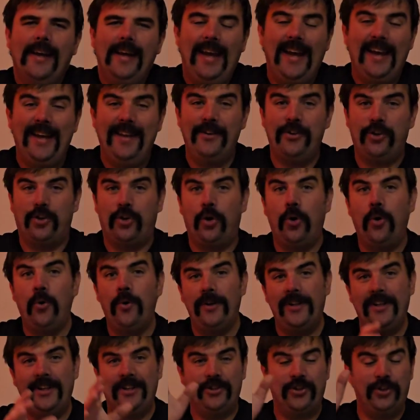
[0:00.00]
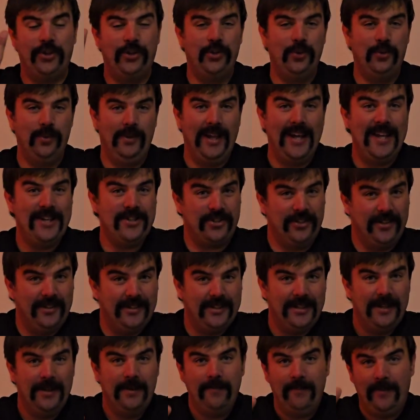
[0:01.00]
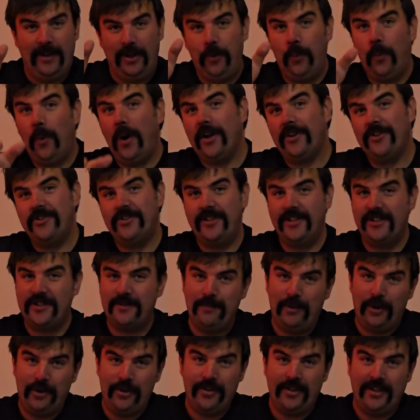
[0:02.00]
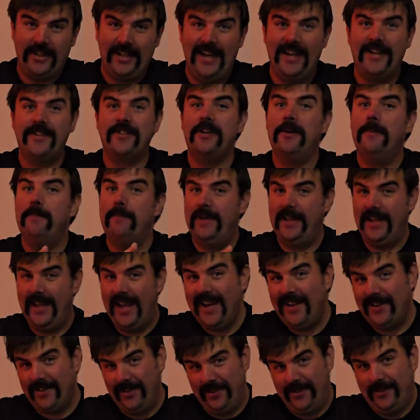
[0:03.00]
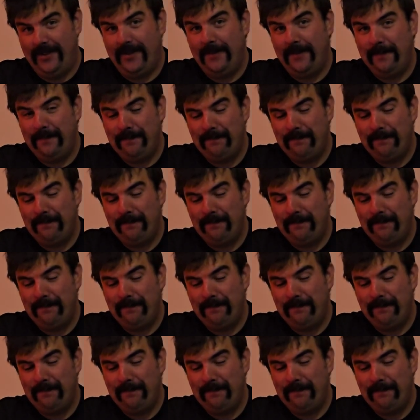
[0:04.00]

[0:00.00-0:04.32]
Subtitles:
And according to legend, he watched his mother get beheaded.